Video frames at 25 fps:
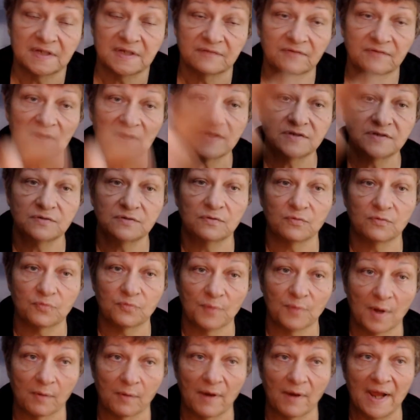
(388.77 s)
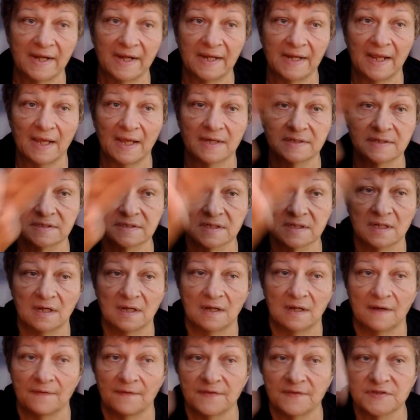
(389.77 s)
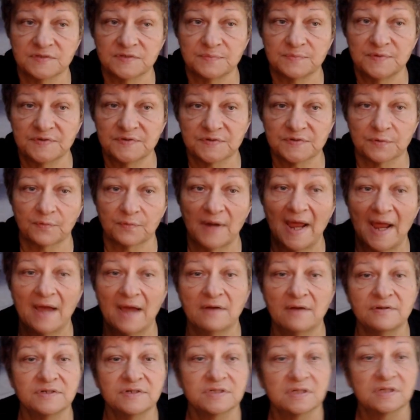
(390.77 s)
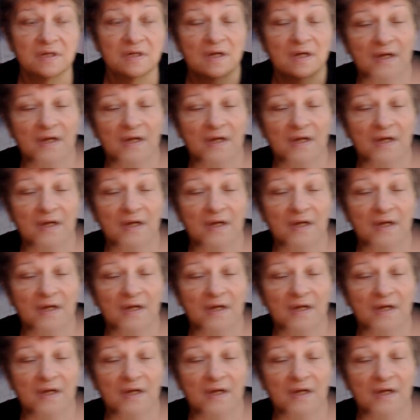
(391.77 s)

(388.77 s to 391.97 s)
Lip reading: If I do it with my right hand, this means around.